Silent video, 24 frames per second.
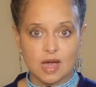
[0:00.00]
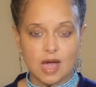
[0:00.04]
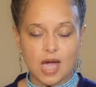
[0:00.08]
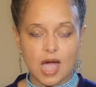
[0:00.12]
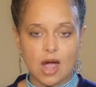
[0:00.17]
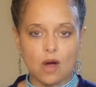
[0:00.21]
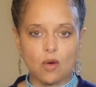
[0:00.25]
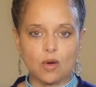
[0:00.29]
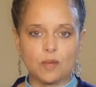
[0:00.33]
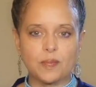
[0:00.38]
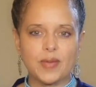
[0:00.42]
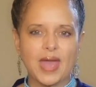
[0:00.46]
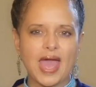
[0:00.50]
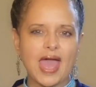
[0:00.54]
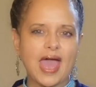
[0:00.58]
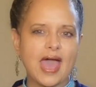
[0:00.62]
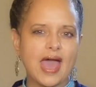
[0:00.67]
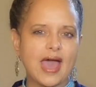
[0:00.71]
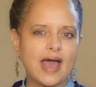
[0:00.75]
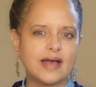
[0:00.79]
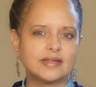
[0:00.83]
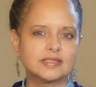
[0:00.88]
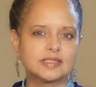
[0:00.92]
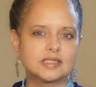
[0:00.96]
our
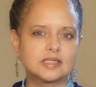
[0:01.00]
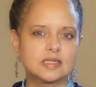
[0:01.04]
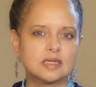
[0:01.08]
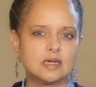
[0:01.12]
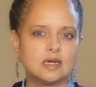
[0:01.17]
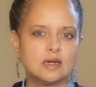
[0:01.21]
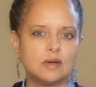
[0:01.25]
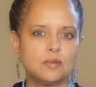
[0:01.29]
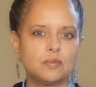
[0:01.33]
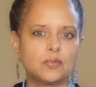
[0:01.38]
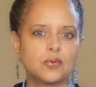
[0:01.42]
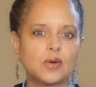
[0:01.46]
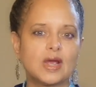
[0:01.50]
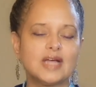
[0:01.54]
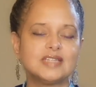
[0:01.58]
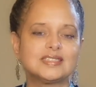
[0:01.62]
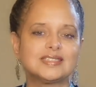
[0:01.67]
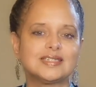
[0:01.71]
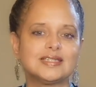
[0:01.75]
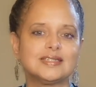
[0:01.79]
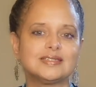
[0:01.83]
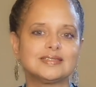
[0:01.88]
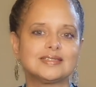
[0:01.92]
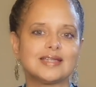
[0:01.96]
past,
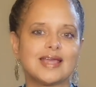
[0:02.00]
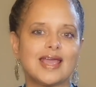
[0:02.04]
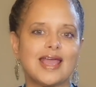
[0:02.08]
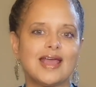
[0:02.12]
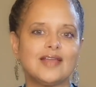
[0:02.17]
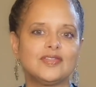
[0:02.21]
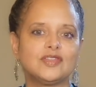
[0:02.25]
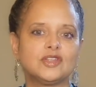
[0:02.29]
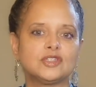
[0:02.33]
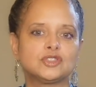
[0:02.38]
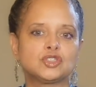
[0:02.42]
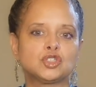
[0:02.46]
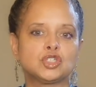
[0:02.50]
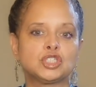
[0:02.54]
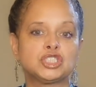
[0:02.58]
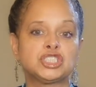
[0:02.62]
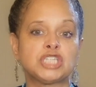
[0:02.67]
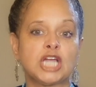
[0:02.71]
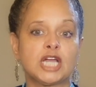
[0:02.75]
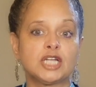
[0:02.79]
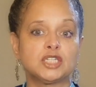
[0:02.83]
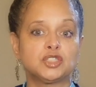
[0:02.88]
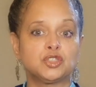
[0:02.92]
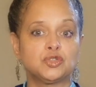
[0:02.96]
present, and the
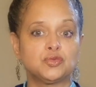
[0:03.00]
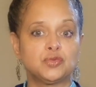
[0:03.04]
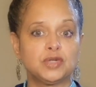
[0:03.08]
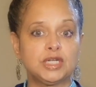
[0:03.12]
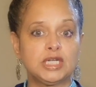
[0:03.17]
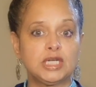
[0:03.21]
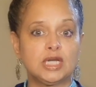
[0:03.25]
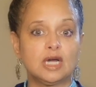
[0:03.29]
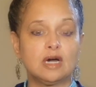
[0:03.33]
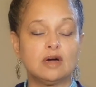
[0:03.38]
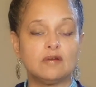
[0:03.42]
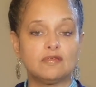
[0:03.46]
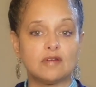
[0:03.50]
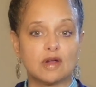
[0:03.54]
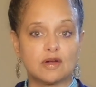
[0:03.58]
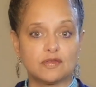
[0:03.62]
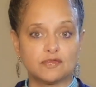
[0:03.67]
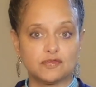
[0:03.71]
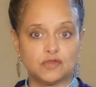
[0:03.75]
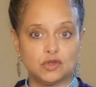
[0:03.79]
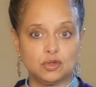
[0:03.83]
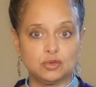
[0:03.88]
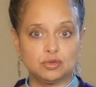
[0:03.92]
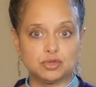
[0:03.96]
trajectory of our
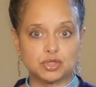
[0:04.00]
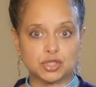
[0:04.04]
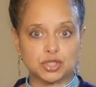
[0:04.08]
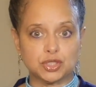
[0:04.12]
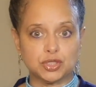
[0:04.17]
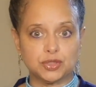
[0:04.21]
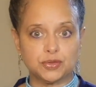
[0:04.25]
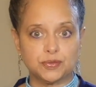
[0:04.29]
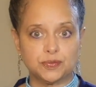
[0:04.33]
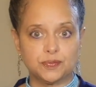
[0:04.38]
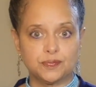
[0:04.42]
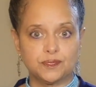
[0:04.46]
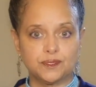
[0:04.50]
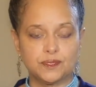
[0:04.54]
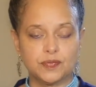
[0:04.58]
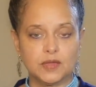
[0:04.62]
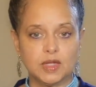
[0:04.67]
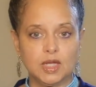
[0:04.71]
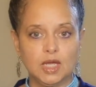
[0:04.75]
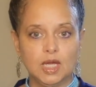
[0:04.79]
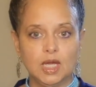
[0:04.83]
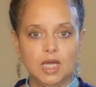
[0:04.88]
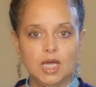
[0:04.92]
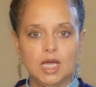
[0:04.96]
future.
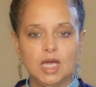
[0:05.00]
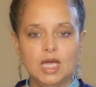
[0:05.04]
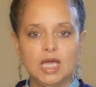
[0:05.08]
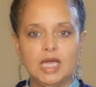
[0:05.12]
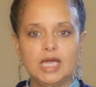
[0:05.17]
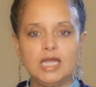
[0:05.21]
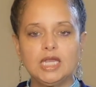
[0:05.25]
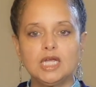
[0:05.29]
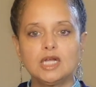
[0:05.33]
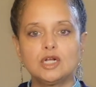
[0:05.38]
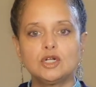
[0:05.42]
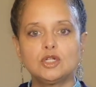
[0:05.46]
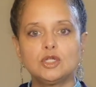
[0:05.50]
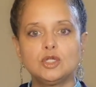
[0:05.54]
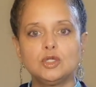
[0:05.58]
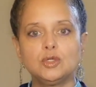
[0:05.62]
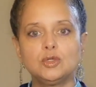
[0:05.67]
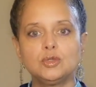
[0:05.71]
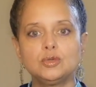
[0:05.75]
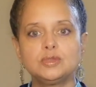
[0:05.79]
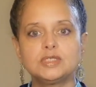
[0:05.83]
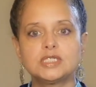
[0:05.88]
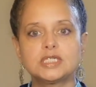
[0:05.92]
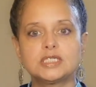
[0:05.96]
It
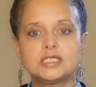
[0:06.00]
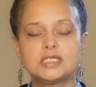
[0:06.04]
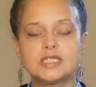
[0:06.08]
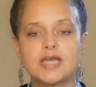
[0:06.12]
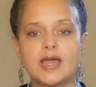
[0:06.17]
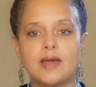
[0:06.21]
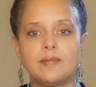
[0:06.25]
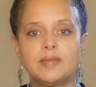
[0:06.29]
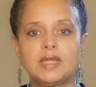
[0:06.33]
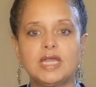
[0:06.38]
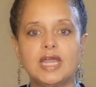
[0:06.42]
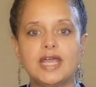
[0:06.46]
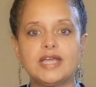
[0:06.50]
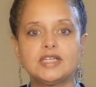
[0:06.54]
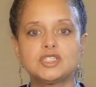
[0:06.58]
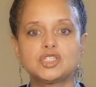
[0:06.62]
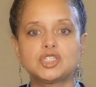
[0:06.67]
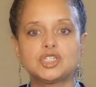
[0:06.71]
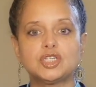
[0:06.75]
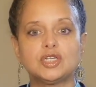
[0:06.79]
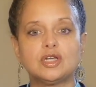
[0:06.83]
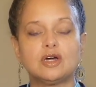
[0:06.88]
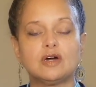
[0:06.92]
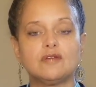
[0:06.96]
includes
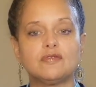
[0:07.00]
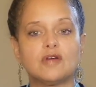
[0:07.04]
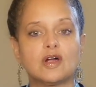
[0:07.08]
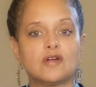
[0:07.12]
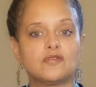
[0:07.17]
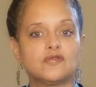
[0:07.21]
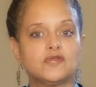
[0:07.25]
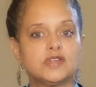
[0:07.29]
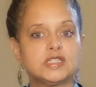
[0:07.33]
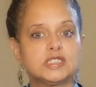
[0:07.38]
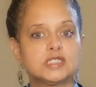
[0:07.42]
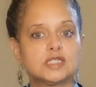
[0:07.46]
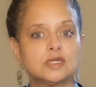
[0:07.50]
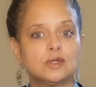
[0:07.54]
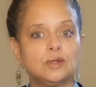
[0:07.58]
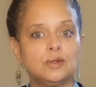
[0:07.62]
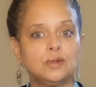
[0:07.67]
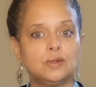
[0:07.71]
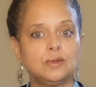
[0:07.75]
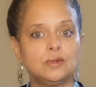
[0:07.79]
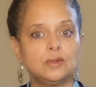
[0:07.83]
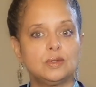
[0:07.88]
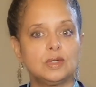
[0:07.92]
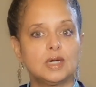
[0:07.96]
examination of our
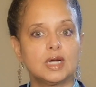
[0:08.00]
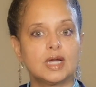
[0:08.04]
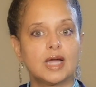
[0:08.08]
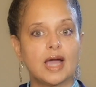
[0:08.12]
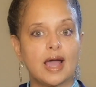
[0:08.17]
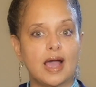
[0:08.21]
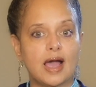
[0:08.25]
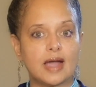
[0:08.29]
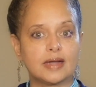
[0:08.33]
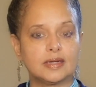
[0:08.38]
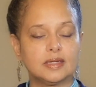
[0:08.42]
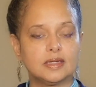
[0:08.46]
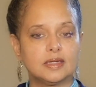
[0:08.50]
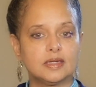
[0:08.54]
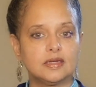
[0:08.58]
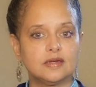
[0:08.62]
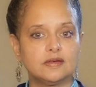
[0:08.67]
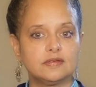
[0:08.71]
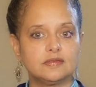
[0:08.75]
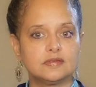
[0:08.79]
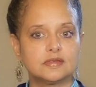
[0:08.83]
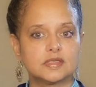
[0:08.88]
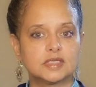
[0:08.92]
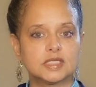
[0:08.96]
physical,
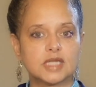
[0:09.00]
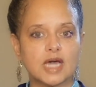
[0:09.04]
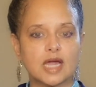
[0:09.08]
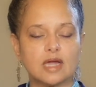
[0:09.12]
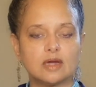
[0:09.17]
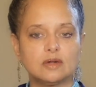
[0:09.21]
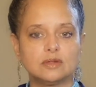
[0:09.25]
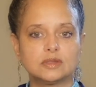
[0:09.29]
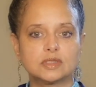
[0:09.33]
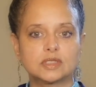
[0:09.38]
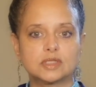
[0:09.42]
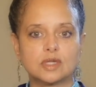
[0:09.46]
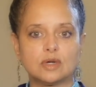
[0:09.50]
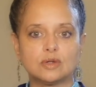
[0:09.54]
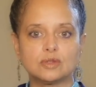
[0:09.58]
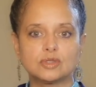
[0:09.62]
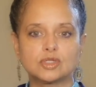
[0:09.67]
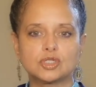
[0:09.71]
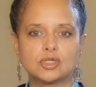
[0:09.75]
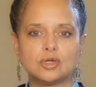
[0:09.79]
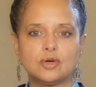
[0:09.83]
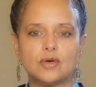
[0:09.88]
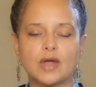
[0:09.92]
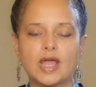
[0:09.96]
cognitive,
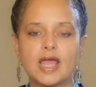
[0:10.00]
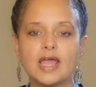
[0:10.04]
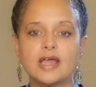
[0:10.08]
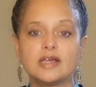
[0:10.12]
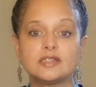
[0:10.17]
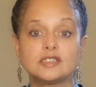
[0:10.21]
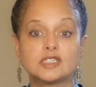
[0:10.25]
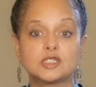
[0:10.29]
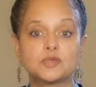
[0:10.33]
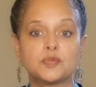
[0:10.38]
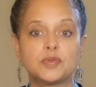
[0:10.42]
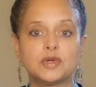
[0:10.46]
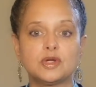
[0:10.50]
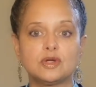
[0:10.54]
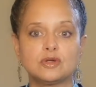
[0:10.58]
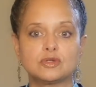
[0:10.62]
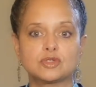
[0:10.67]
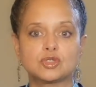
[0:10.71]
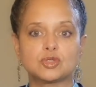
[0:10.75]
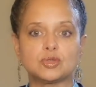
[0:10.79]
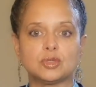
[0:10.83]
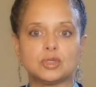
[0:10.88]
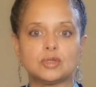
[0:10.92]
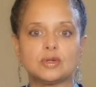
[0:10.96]
psychosocial, and
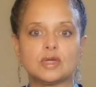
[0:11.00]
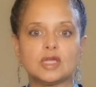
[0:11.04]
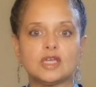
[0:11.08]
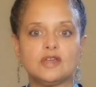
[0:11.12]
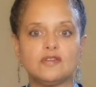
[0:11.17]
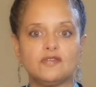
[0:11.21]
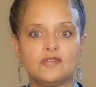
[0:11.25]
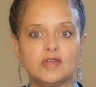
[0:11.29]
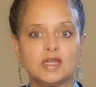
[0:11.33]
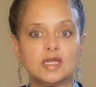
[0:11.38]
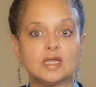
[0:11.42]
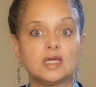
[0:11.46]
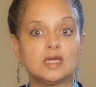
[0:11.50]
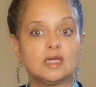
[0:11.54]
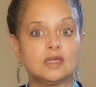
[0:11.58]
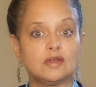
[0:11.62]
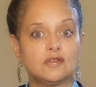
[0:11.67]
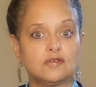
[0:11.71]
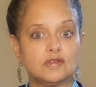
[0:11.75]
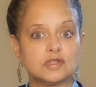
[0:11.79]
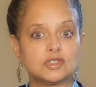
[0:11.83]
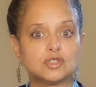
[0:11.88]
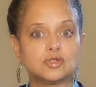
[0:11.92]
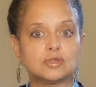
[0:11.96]
spiritual, if it
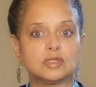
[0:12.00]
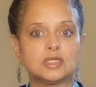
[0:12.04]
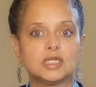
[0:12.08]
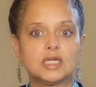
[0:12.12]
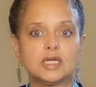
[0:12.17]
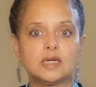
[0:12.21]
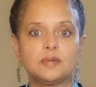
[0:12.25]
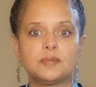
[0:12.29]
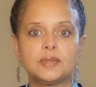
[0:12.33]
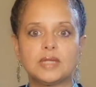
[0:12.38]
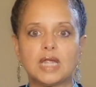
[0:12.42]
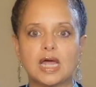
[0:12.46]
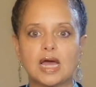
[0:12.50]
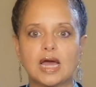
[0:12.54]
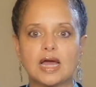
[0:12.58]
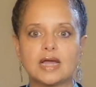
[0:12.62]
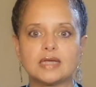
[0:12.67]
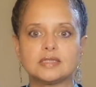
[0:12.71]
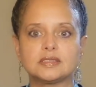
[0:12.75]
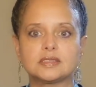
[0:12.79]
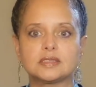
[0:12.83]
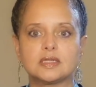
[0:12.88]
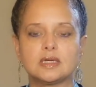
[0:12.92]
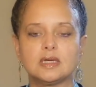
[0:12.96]
individually
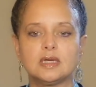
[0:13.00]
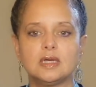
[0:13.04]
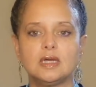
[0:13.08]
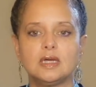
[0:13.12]
applies,